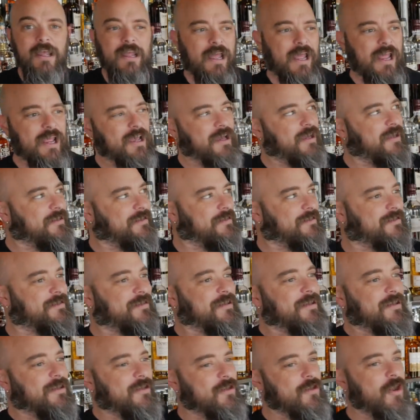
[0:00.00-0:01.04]
And
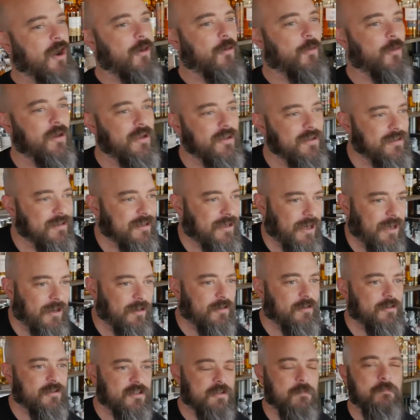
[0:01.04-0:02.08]
no one
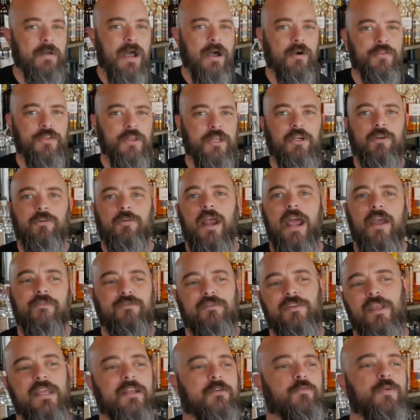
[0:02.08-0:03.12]
cares about the craft
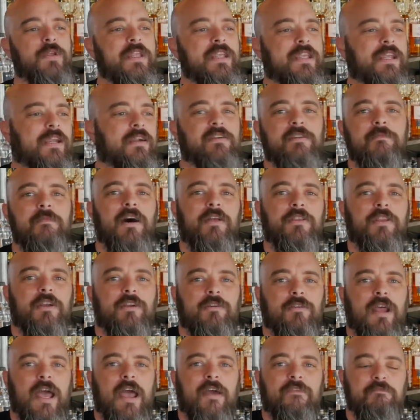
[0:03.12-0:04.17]
like we care about the
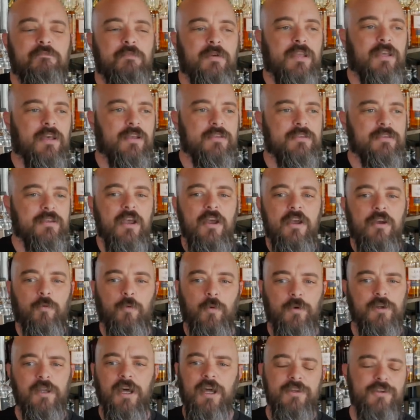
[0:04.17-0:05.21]
craft, because
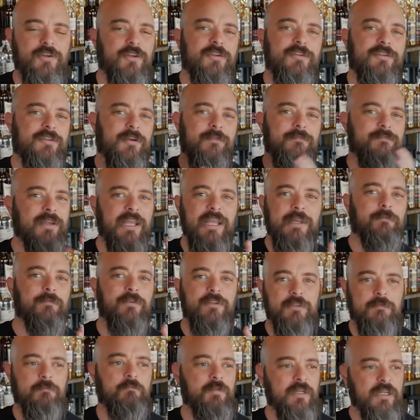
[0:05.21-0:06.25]
we're not just some
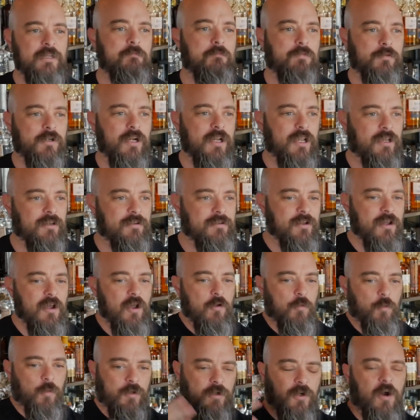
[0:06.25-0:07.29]
nameless big brand,
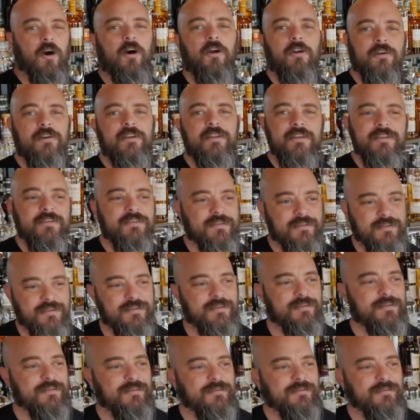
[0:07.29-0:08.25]
we're artists.